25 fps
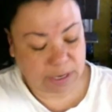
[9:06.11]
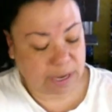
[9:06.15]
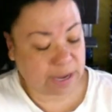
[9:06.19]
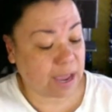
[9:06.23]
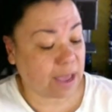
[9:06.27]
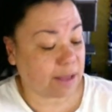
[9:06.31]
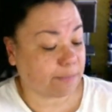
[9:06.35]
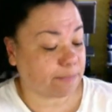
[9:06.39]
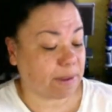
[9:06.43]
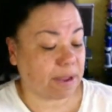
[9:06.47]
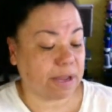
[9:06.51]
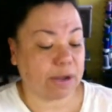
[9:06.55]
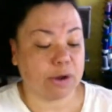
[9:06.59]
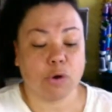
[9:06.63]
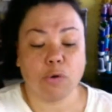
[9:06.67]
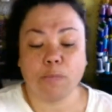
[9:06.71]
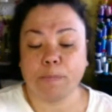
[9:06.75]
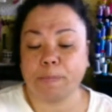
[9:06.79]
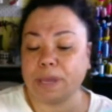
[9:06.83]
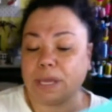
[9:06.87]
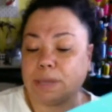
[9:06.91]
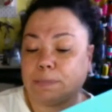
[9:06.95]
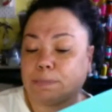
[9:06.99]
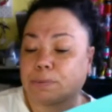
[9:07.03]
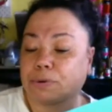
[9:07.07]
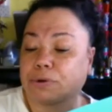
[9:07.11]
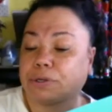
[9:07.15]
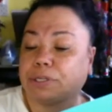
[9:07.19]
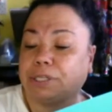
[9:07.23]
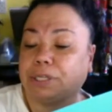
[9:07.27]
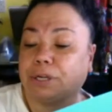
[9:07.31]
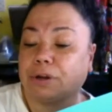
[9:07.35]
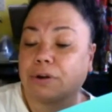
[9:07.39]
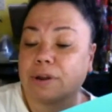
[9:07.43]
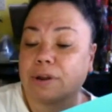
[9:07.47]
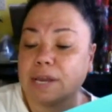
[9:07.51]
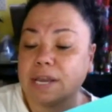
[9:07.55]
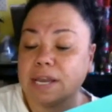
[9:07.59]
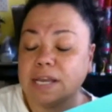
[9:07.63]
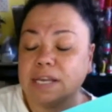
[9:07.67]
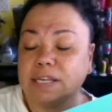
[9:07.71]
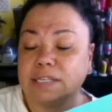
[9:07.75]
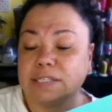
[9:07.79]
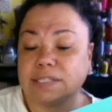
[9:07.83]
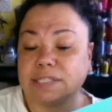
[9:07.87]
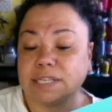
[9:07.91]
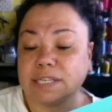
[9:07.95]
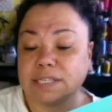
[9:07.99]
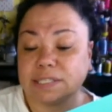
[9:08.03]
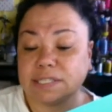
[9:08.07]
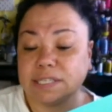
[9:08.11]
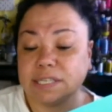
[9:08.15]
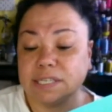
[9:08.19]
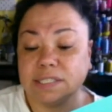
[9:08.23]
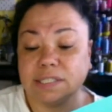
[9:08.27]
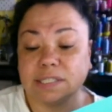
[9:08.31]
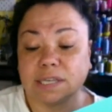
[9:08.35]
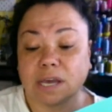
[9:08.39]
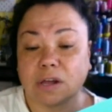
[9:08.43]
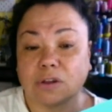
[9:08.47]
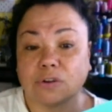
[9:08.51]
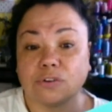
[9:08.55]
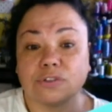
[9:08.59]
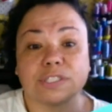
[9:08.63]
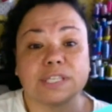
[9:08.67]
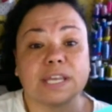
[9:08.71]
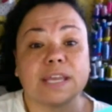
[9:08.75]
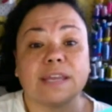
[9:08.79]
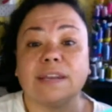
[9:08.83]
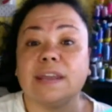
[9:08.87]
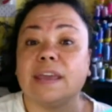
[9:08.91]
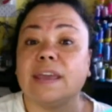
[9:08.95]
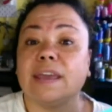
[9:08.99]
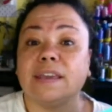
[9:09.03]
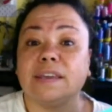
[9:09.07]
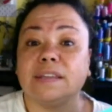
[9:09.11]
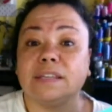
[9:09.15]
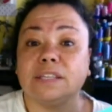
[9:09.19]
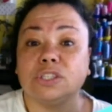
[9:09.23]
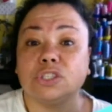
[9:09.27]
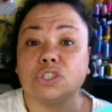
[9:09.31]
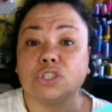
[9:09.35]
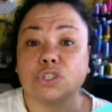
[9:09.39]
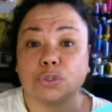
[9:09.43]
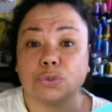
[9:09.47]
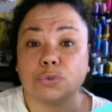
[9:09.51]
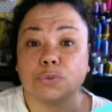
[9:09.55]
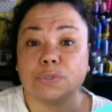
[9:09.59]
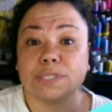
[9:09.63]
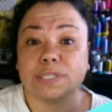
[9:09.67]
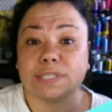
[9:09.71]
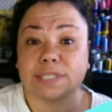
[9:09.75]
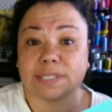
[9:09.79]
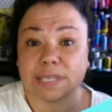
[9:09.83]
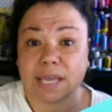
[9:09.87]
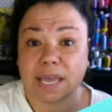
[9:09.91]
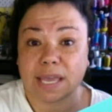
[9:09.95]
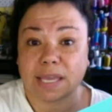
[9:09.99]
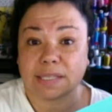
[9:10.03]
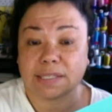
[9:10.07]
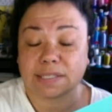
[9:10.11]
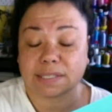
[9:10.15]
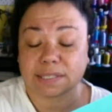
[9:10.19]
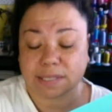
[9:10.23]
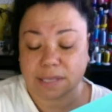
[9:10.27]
Got my whole paper here. $16.82